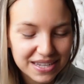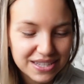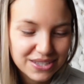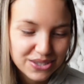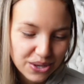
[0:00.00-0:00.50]

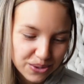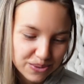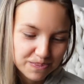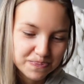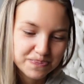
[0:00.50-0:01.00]

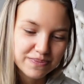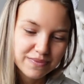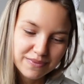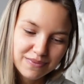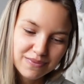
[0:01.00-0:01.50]
So
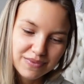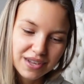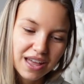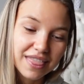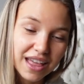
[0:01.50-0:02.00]

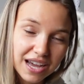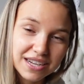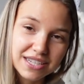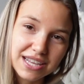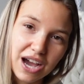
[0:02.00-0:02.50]

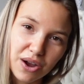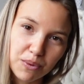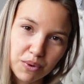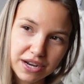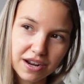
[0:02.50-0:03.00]
that is how I
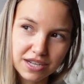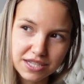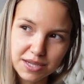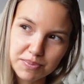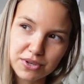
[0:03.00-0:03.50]
wanted
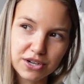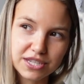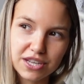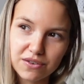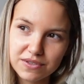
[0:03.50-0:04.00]
us to put
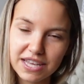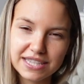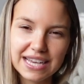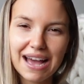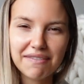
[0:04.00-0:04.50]
ourselves, like
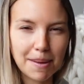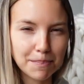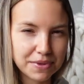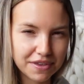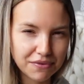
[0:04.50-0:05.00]
to have
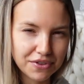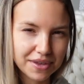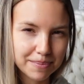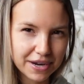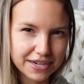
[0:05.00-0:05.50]
empathy for
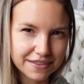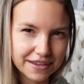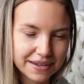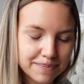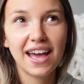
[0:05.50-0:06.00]
them kind of
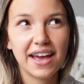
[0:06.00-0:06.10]
thing.